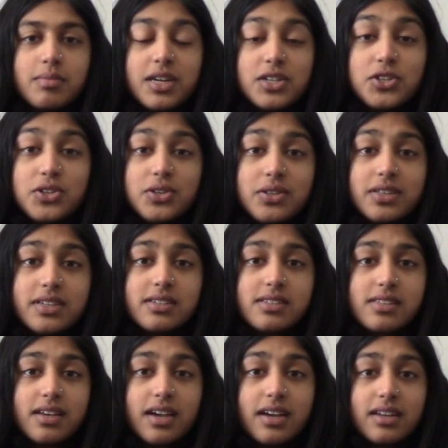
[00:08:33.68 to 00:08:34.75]
My truth is
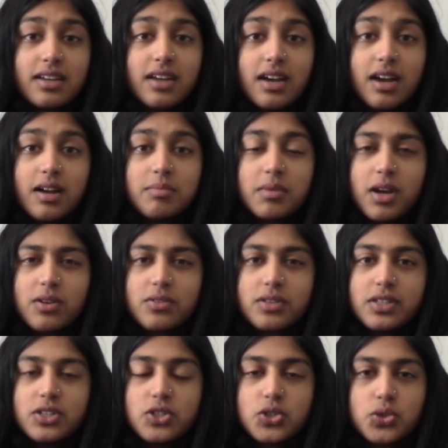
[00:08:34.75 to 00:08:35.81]
that I'm not
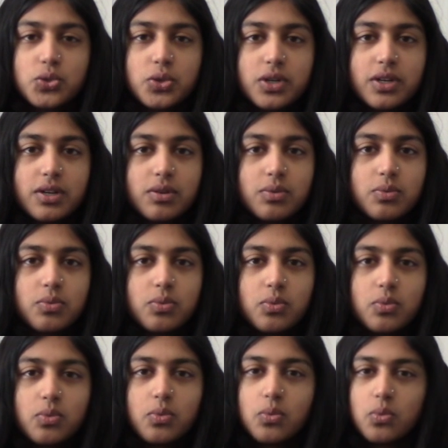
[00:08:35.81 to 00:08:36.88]
really sure
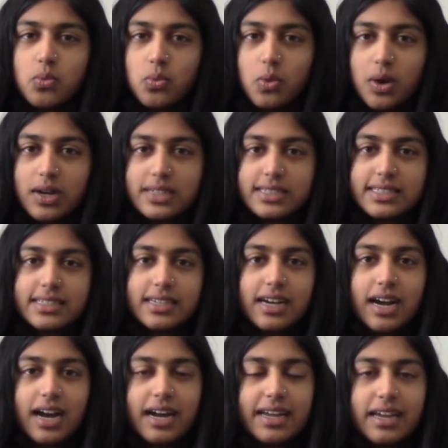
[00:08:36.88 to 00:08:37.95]
what
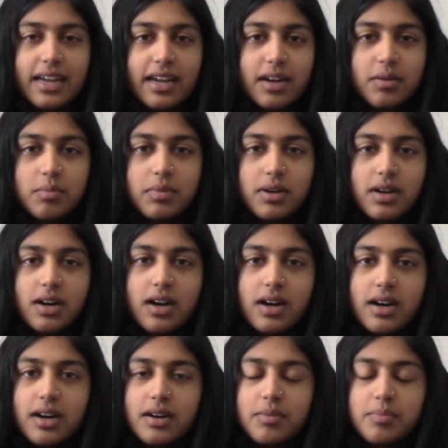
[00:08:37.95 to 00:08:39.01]
I am.
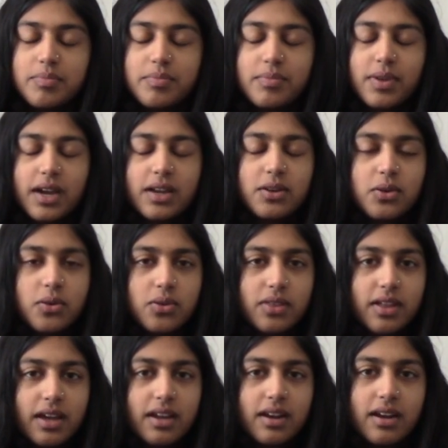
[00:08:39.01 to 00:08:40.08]
I know
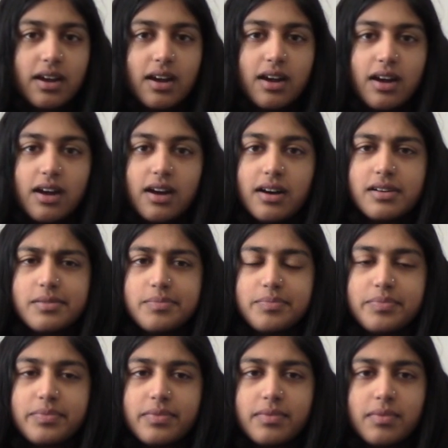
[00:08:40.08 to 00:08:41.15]
that on
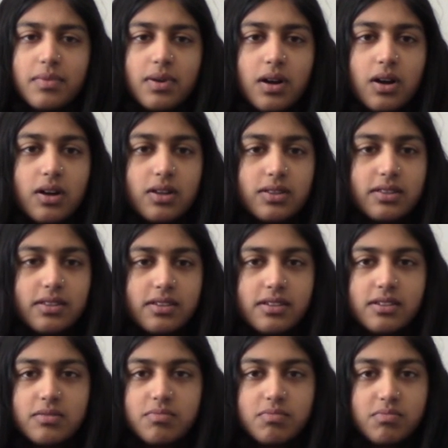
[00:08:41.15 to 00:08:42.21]

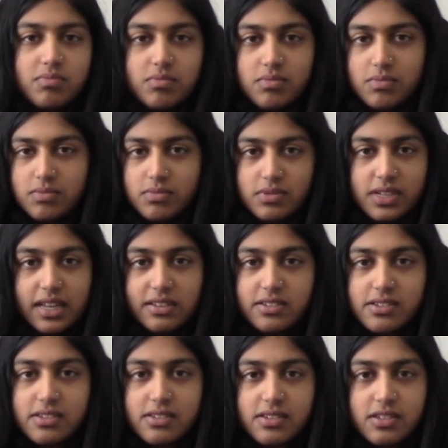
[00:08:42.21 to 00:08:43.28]
the
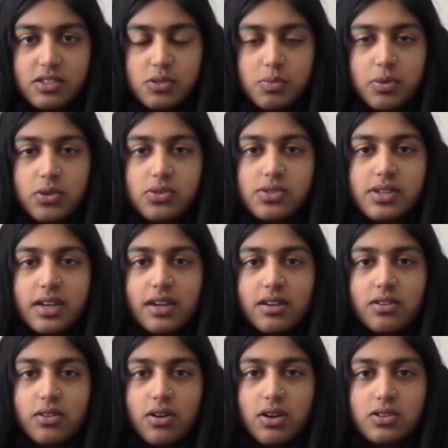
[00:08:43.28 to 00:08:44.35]
census, I suppose,
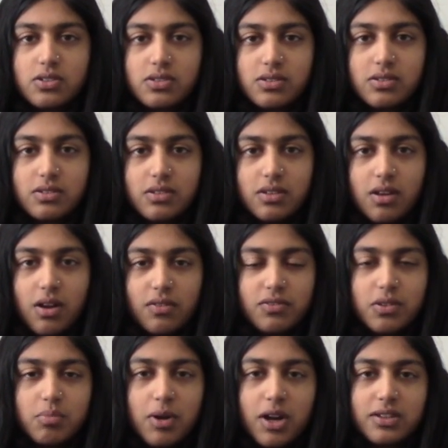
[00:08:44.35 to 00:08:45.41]
I cross
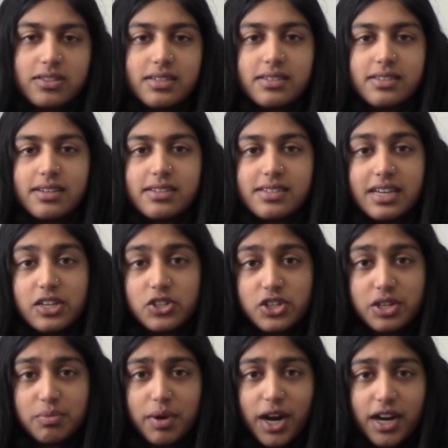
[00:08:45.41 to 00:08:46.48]
off the box that says
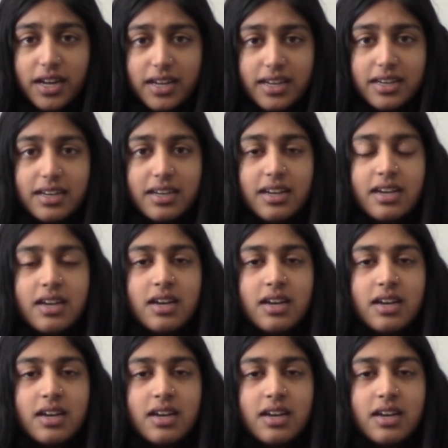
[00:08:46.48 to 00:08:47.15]
Asian American,